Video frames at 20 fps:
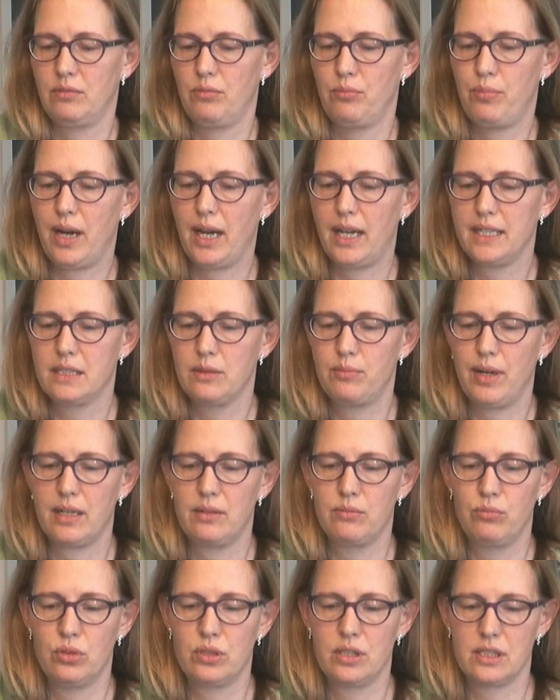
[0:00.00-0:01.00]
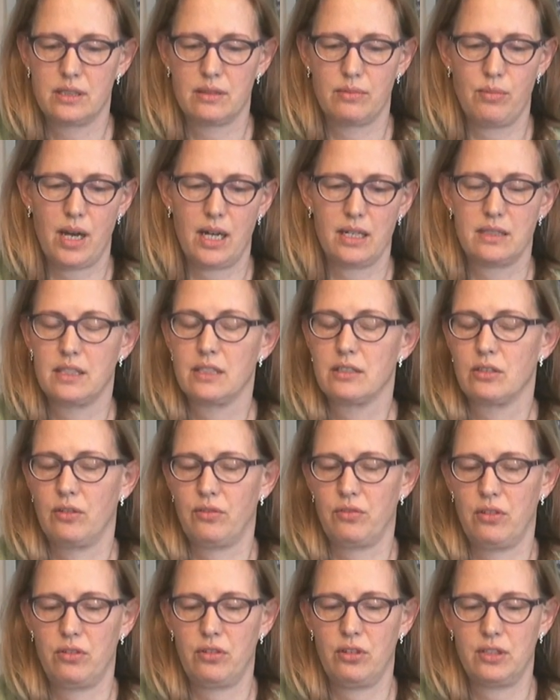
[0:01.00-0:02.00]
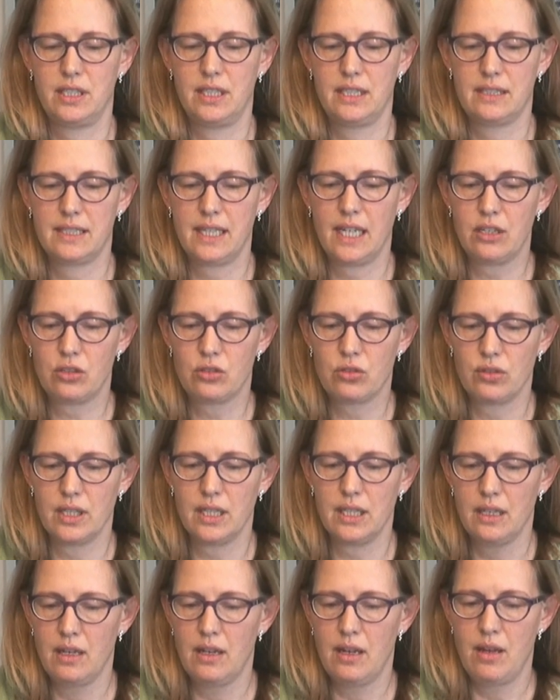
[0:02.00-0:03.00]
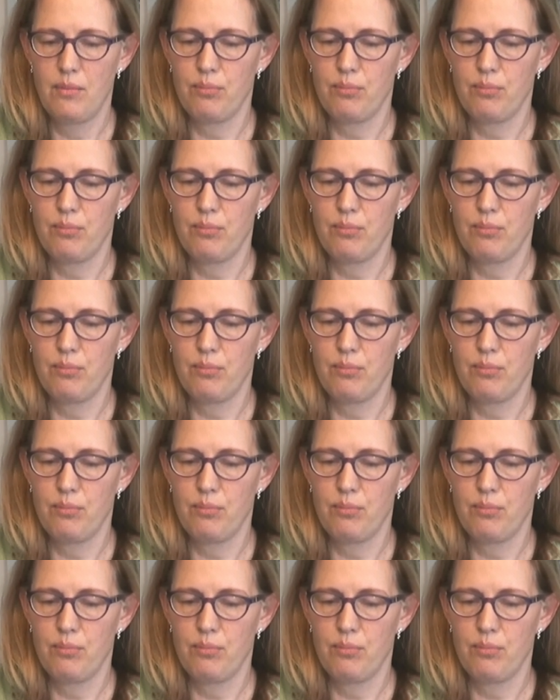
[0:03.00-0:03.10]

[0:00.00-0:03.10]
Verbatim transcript: by Tibetan Buddhist masters of the 13th century